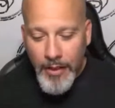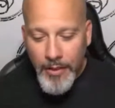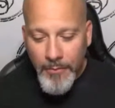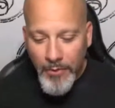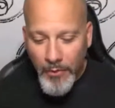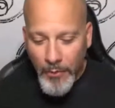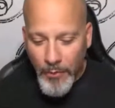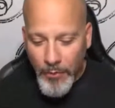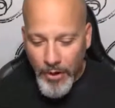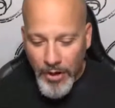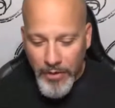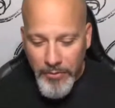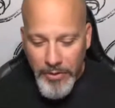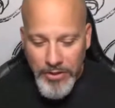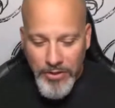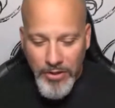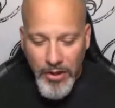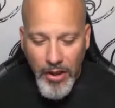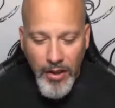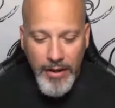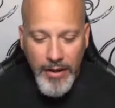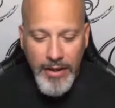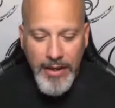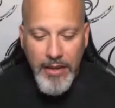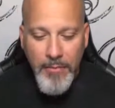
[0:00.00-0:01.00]
But we're going to be
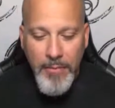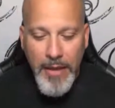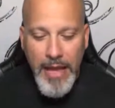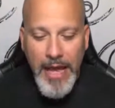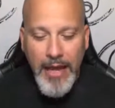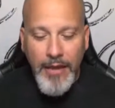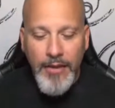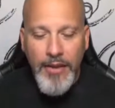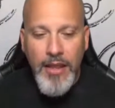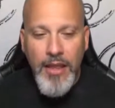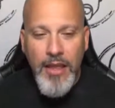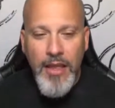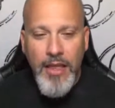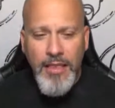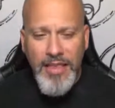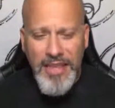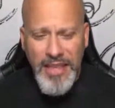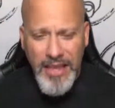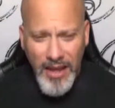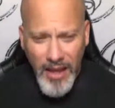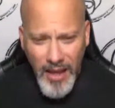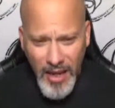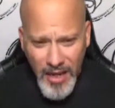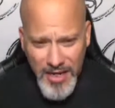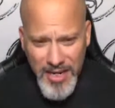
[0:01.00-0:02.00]
talking about the
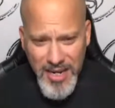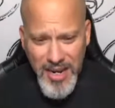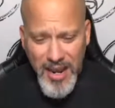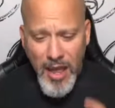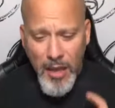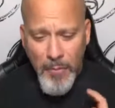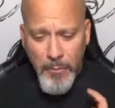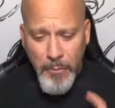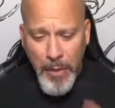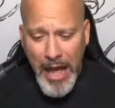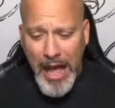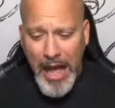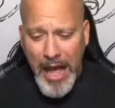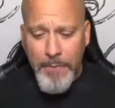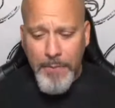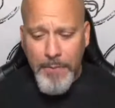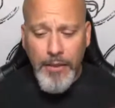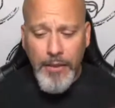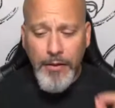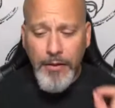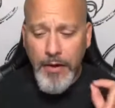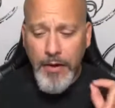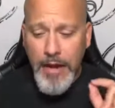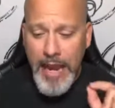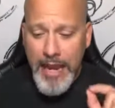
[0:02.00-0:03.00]

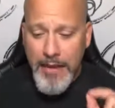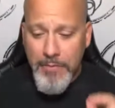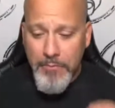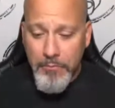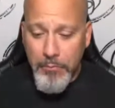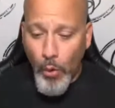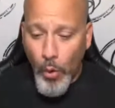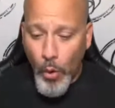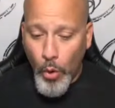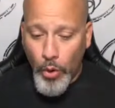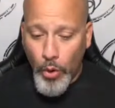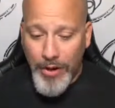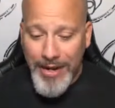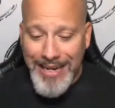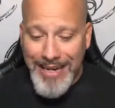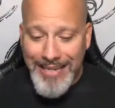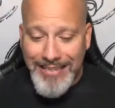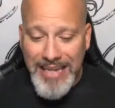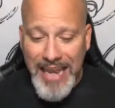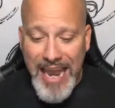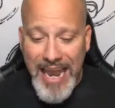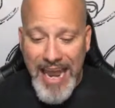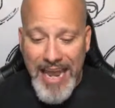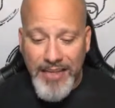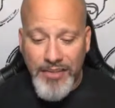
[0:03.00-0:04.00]
unpopular and boring
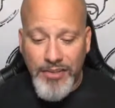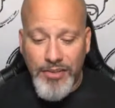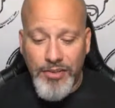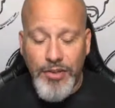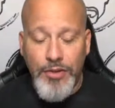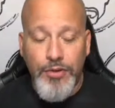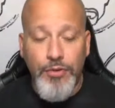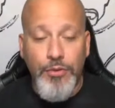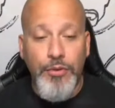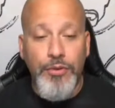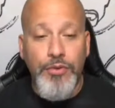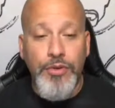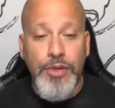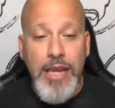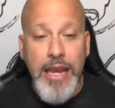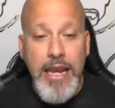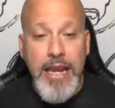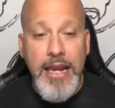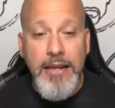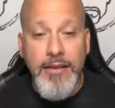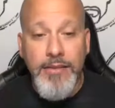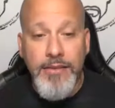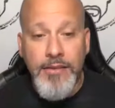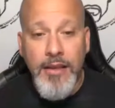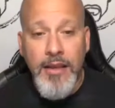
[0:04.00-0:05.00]
tasks and
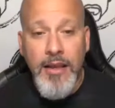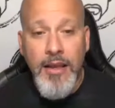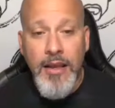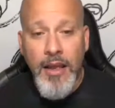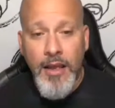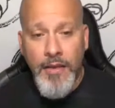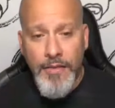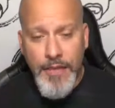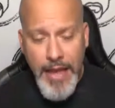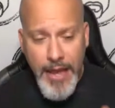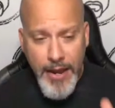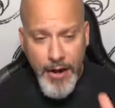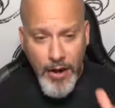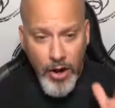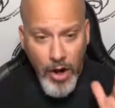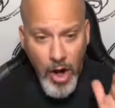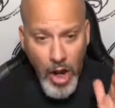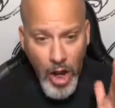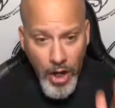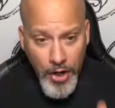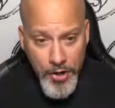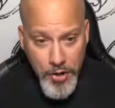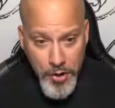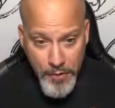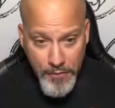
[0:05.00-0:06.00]
routines that are
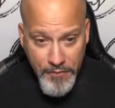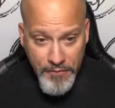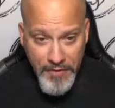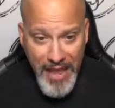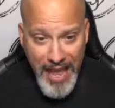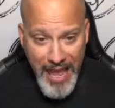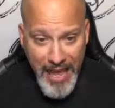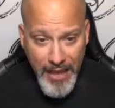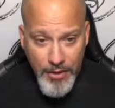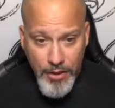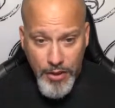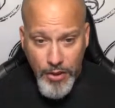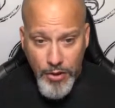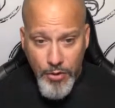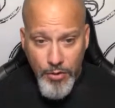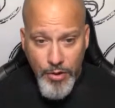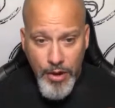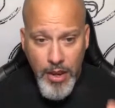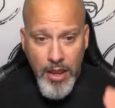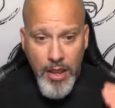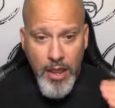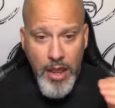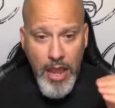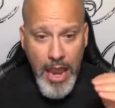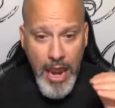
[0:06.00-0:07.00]
undervalued
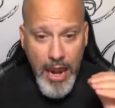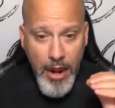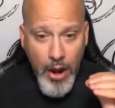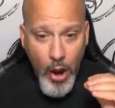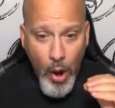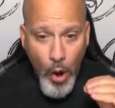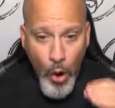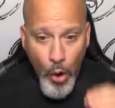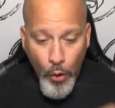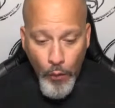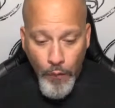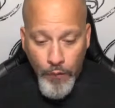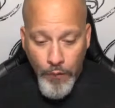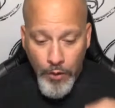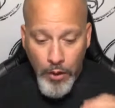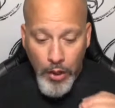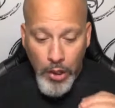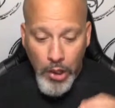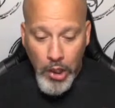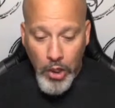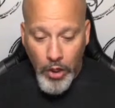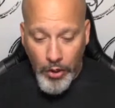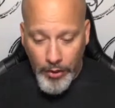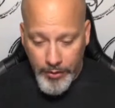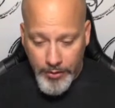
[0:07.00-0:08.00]
and
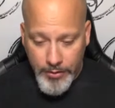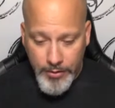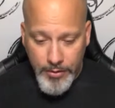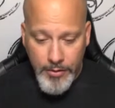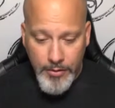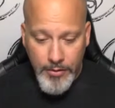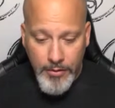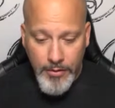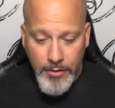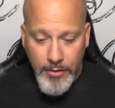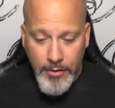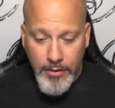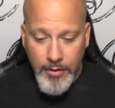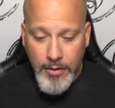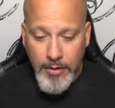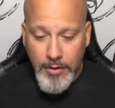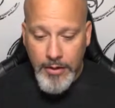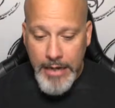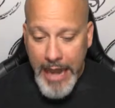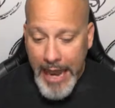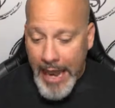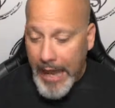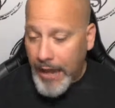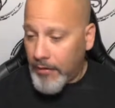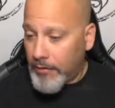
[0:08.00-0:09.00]
overlooked.
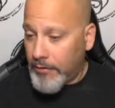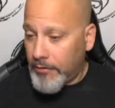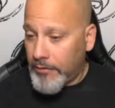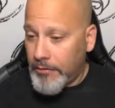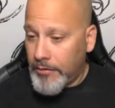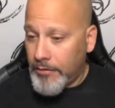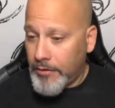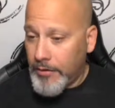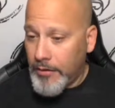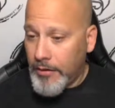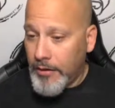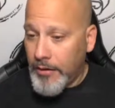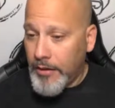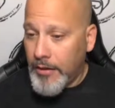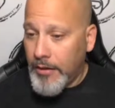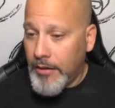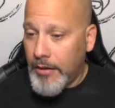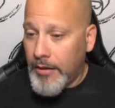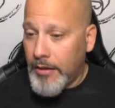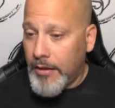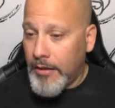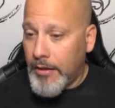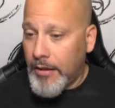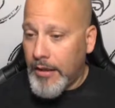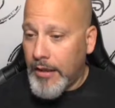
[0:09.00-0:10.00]
Now,
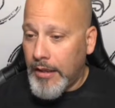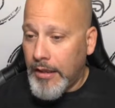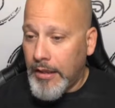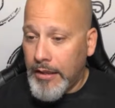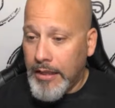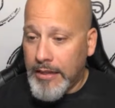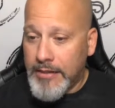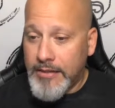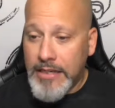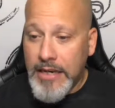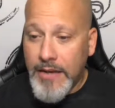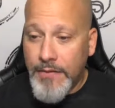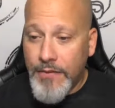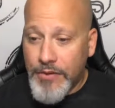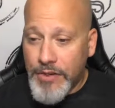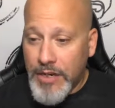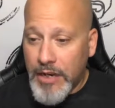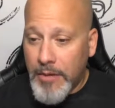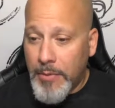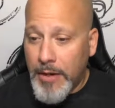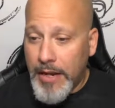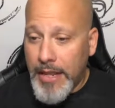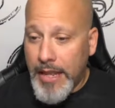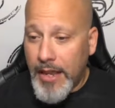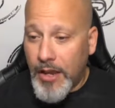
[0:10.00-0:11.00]
let's see if there's
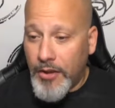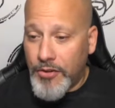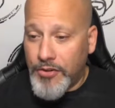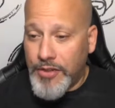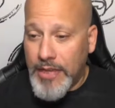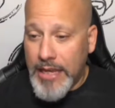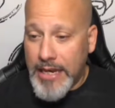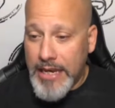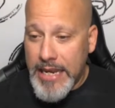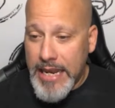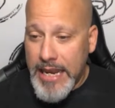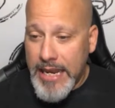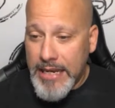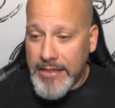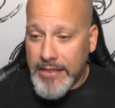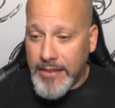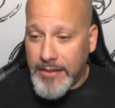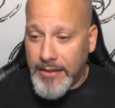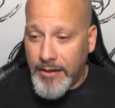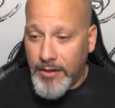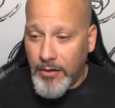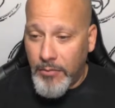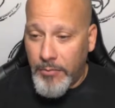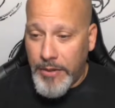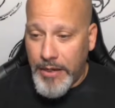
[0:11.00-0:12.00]
anybody else that needs a
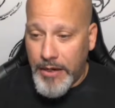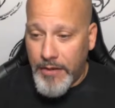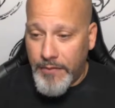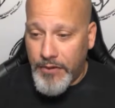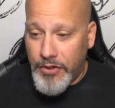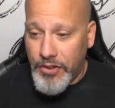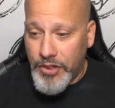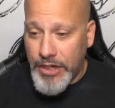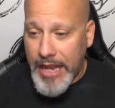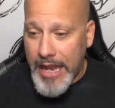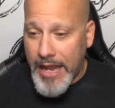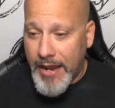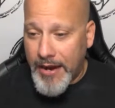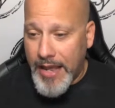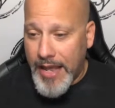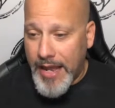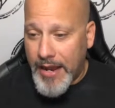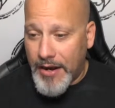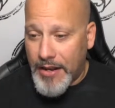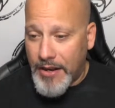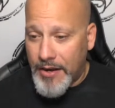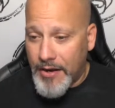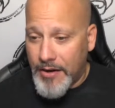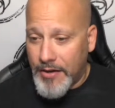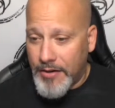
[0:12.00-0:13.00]
little bit of a shout out
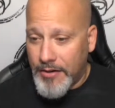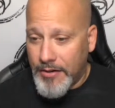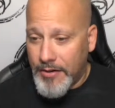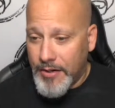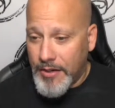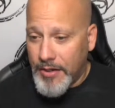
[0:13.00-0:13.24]
here.